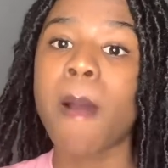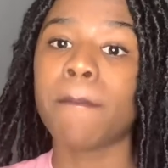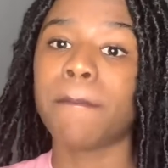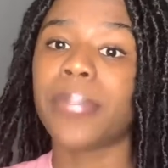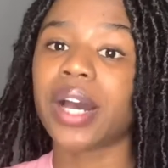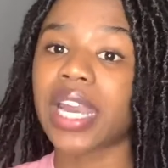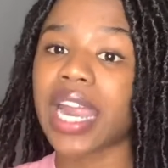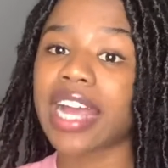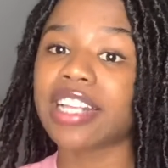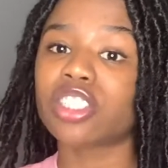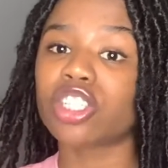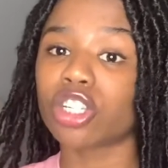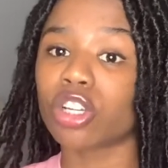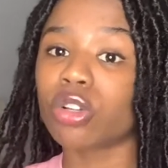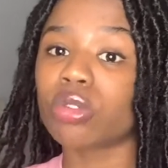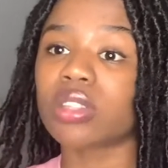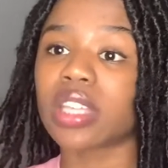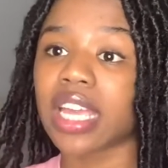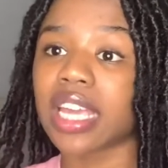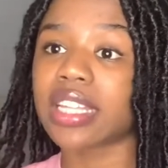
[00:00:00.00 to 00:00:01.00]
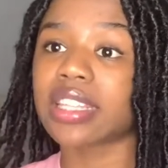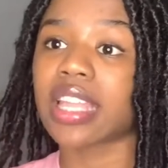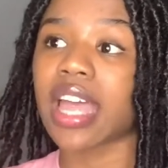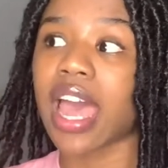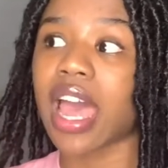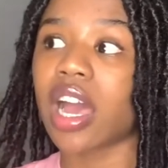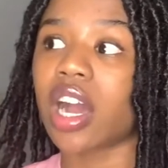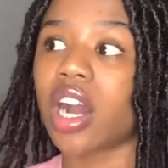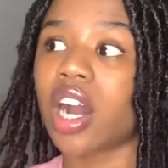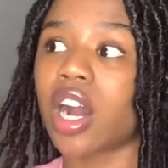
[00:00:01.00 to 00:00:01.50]
But I do think
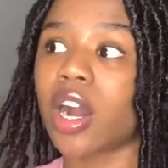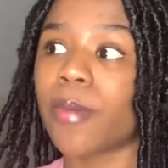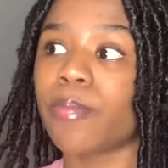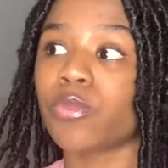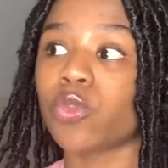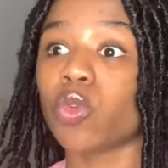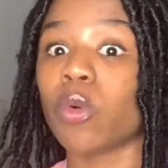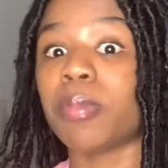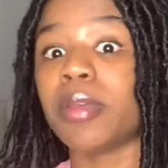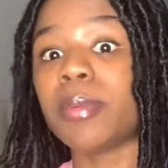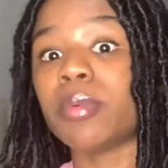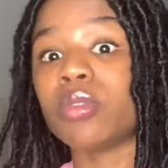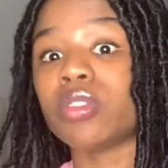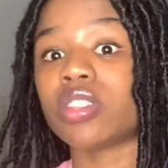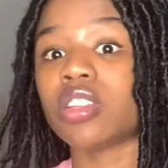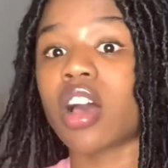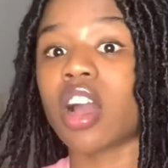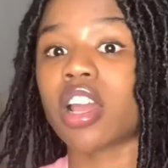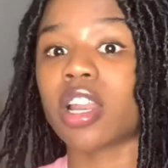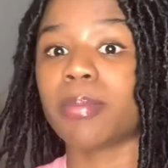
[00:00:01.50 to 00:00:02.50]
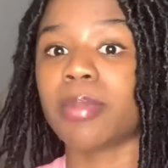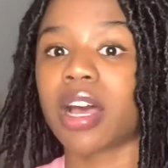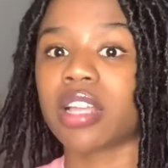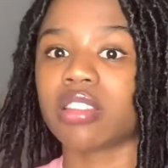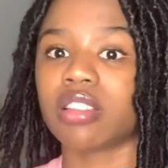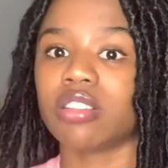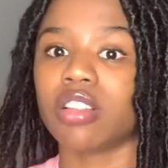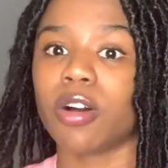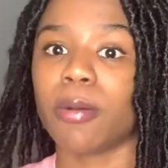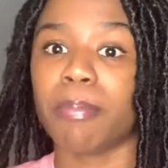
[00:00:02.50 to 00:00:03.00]
that when people was talking about
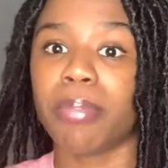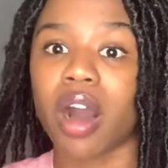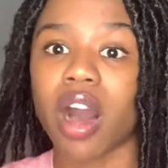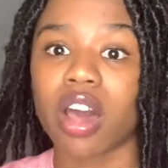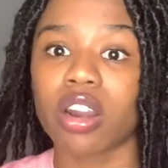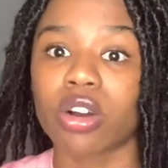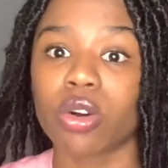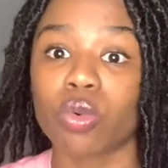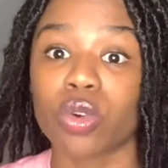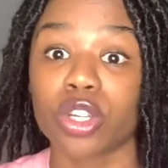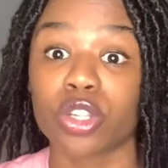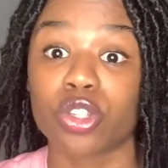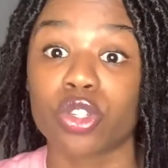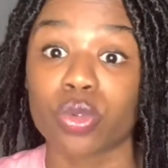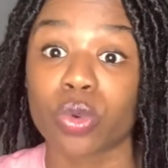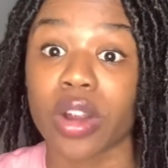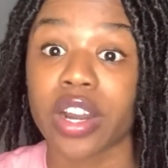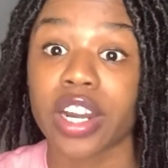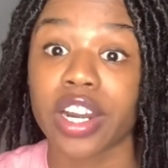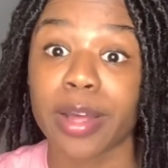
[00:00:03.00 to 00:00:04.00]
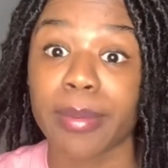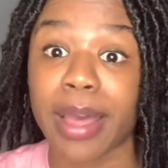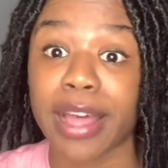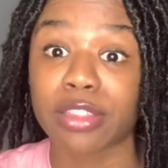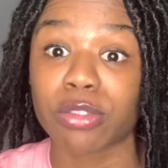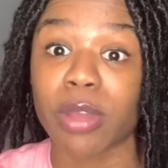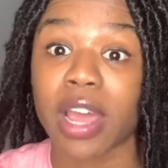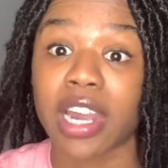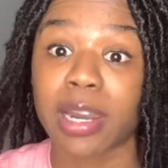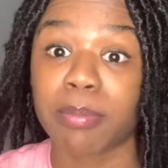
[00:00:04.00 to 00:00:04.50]
the little bottle where you squirt it up
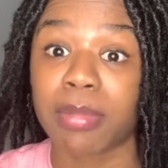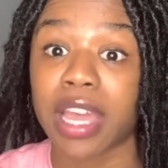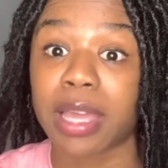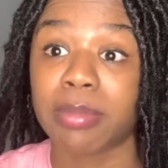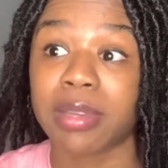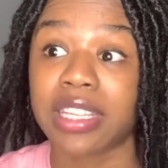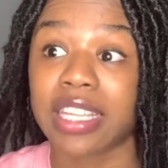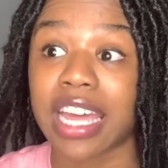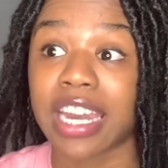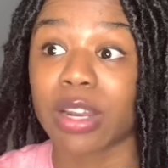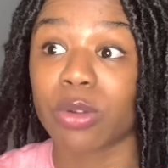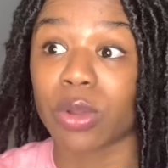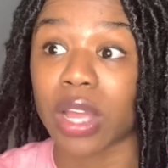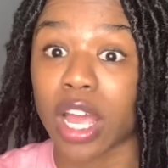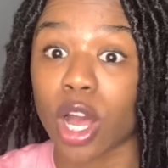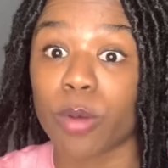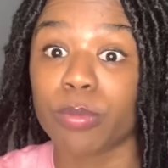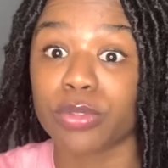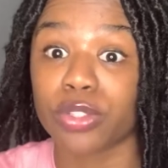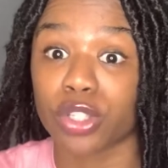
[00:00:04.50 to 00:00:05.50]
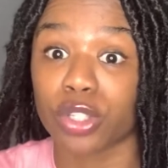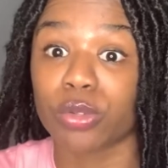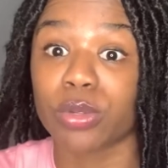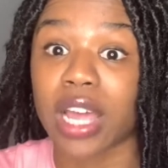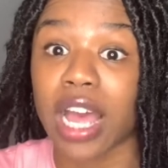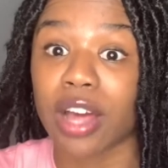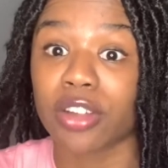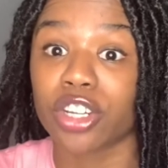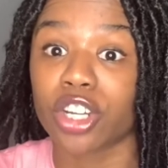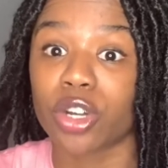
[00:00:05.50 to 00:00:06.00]
after you had a baby, that it helps you
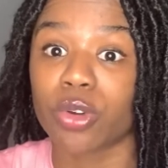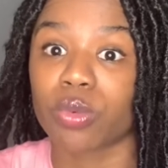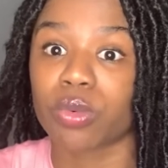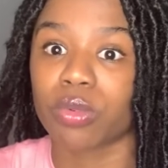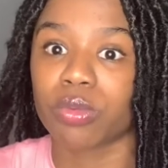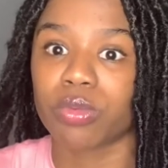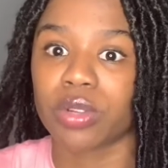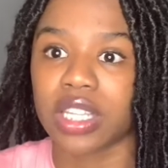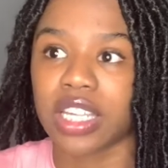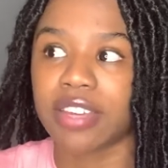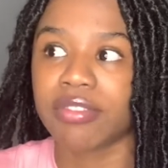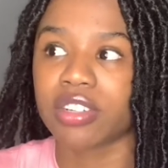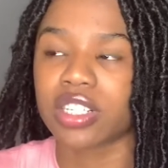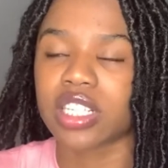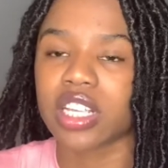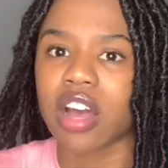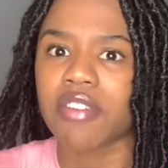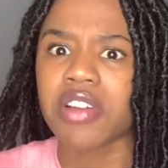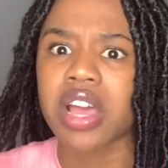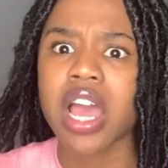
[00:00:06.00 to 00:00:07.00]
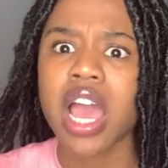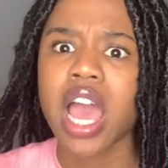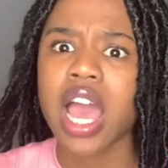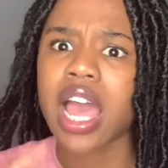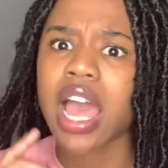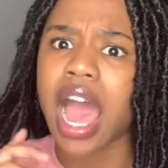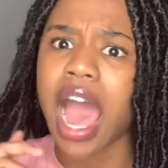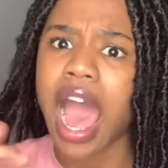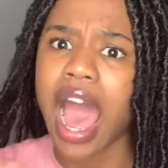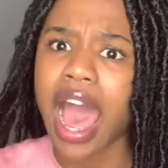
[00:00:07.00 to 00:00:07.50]
down there relieve yourself,
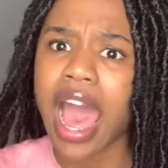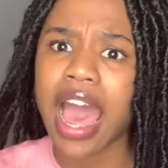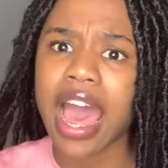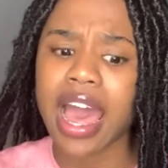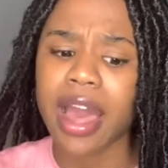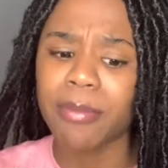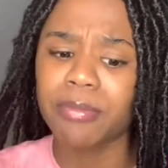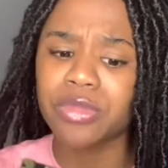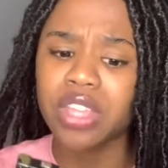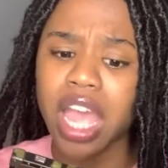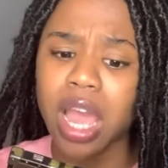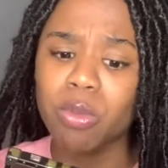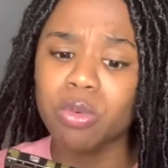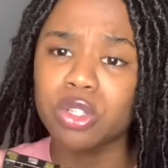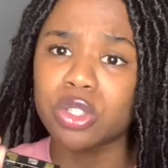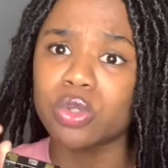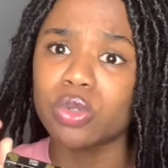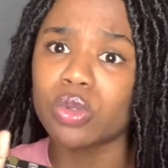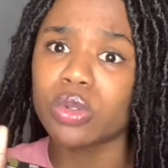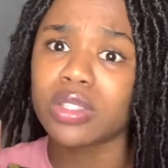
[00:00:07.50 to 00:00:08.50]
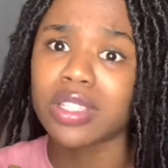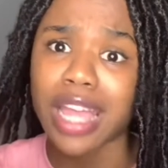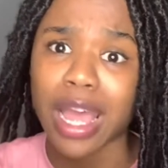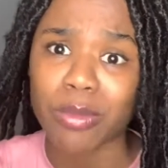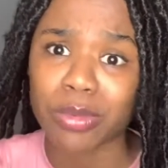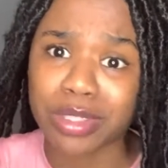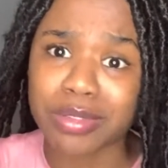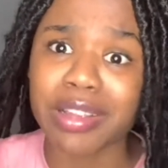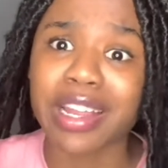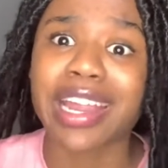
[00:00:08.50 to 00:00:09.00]
that
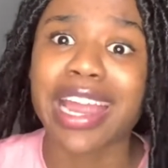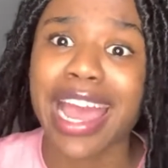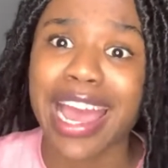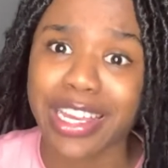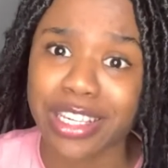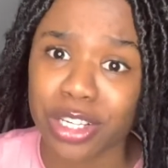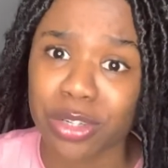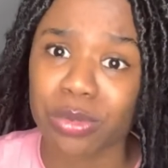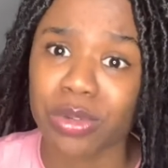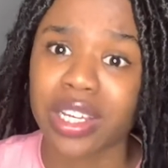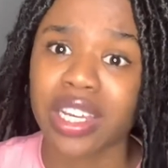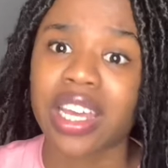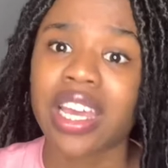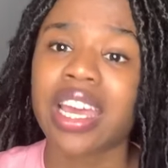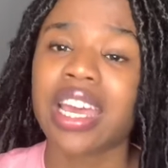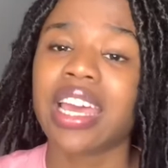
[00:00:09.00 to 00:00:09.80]
was very accurate.